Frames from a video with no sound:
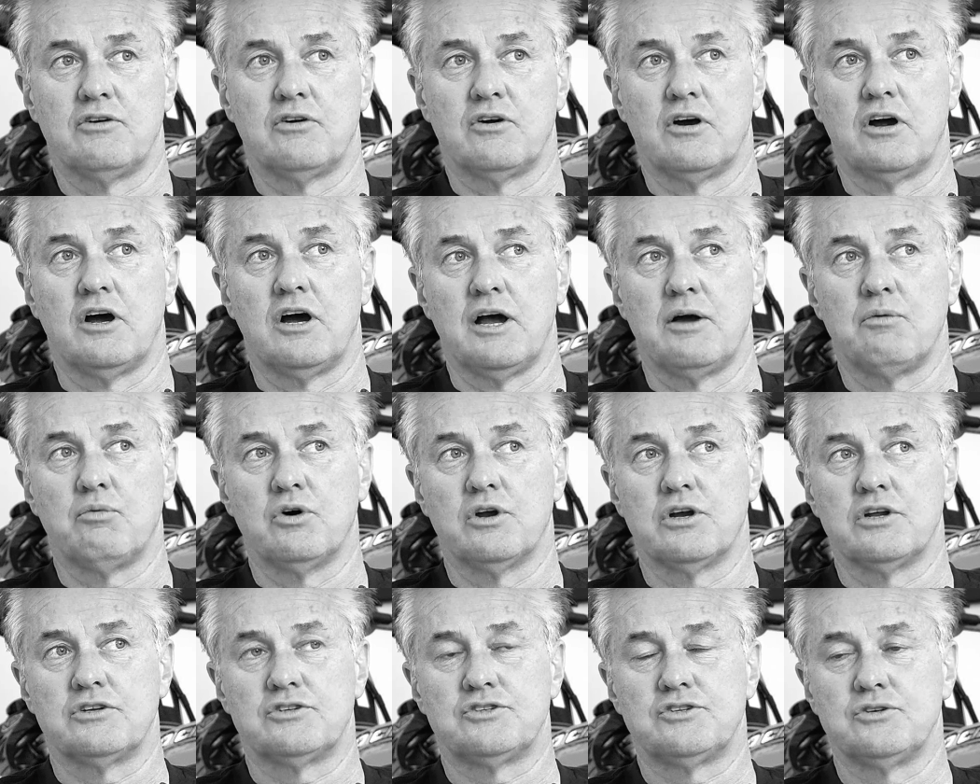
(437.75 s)
or I
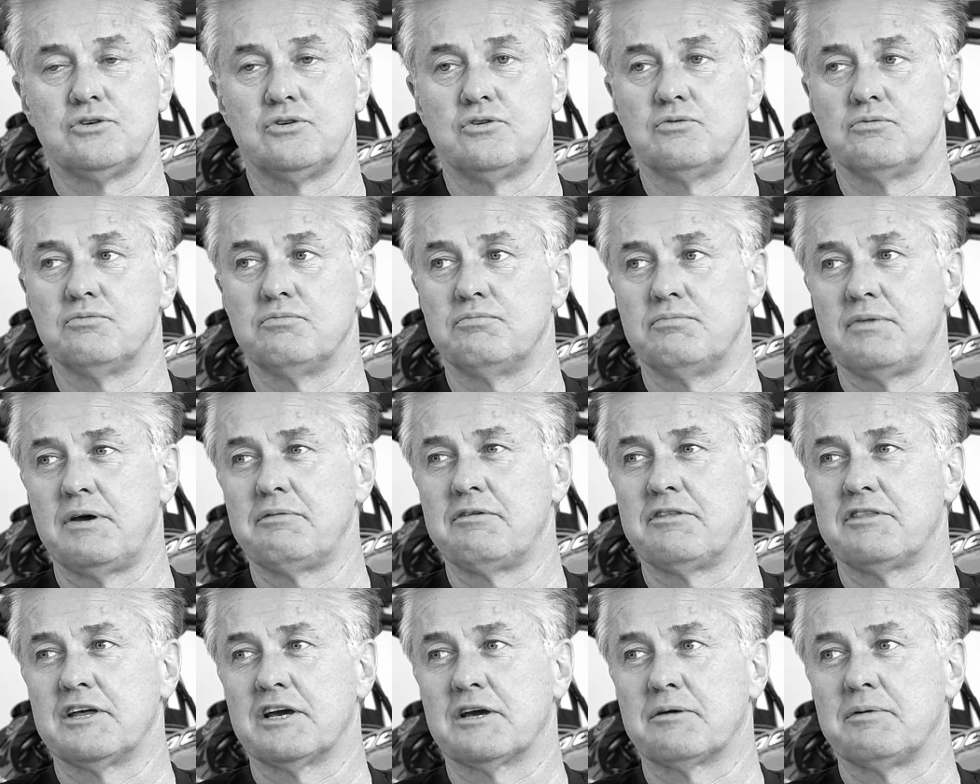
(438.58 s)
wanted to
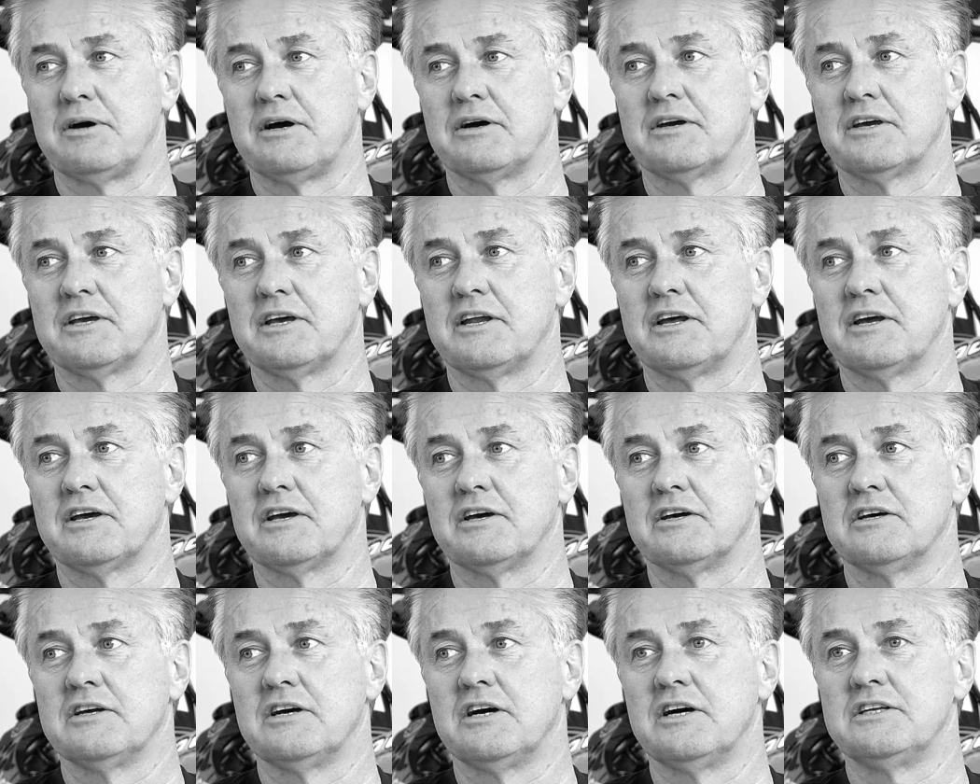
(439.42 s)
maybe think about getting
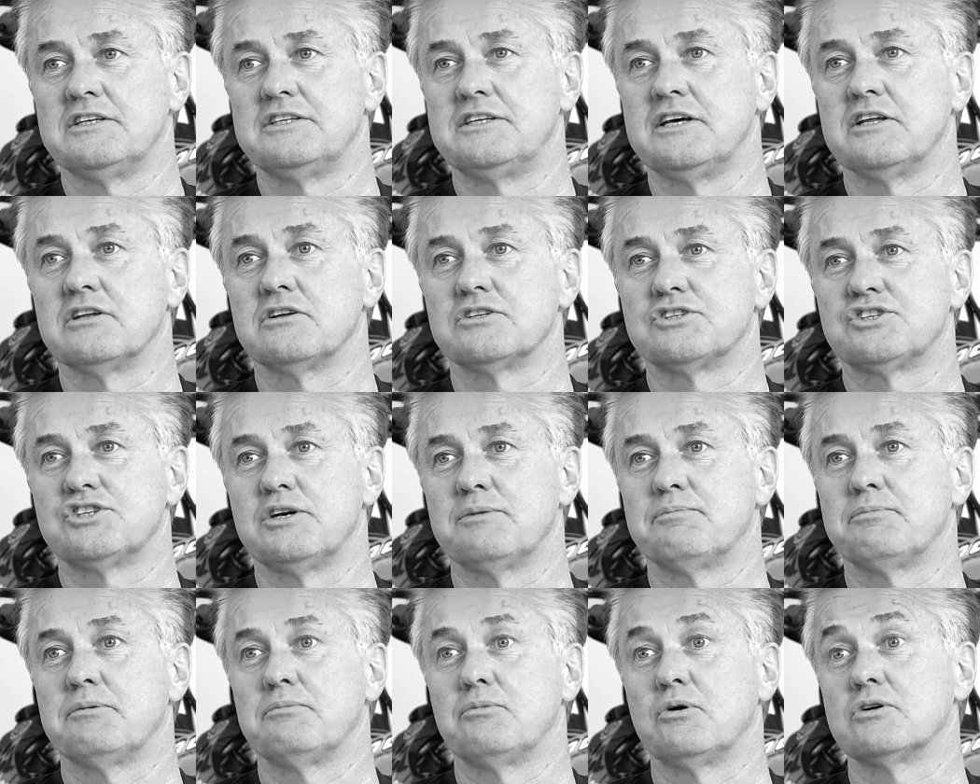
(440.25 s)
a
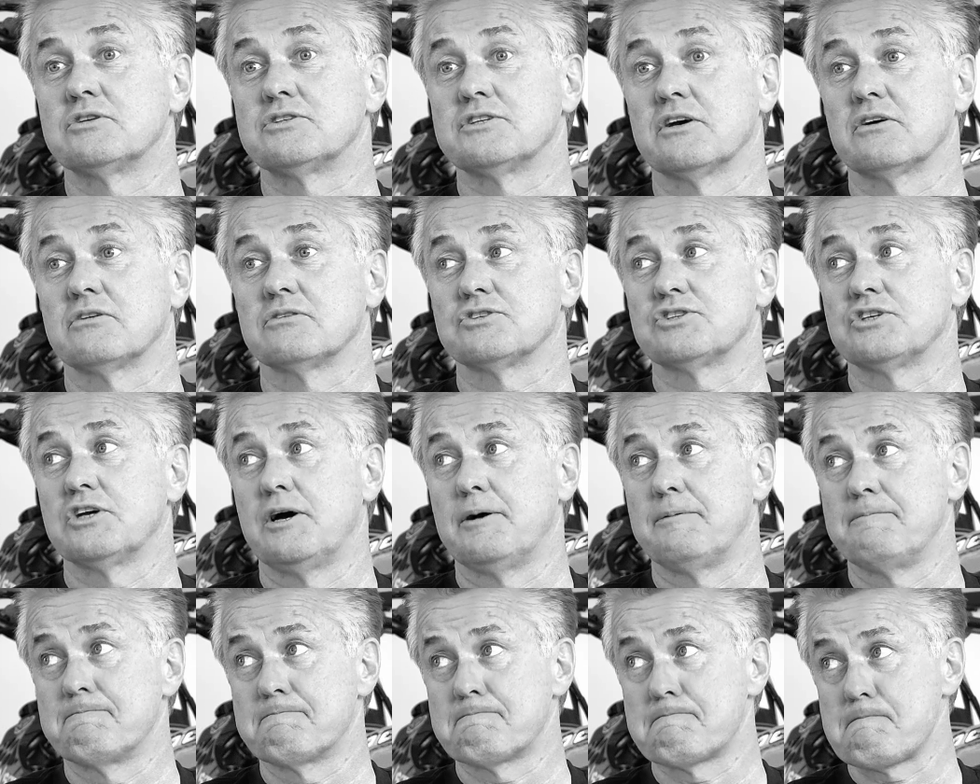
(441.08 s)
dealership, a motorcycle
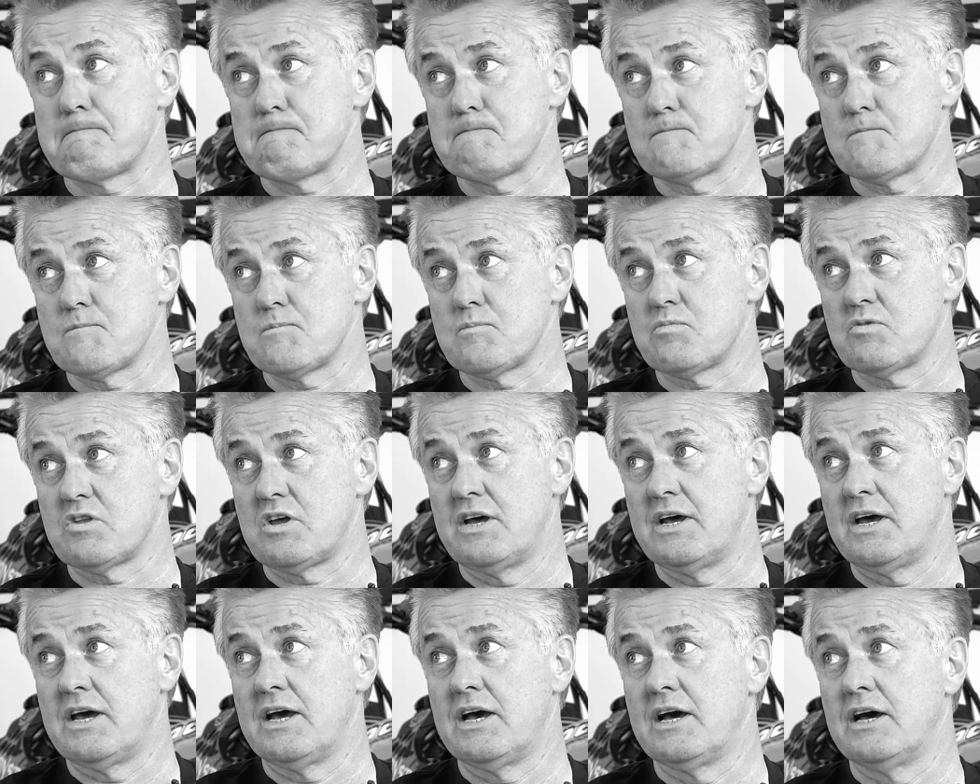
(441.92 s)
shop.
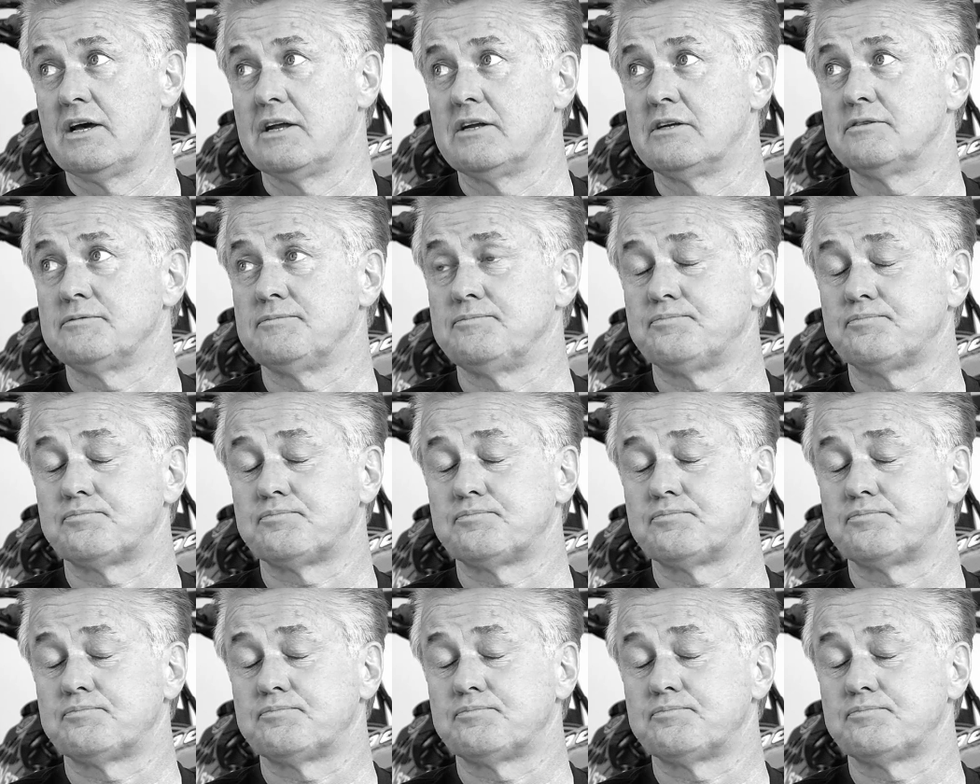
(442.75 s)
And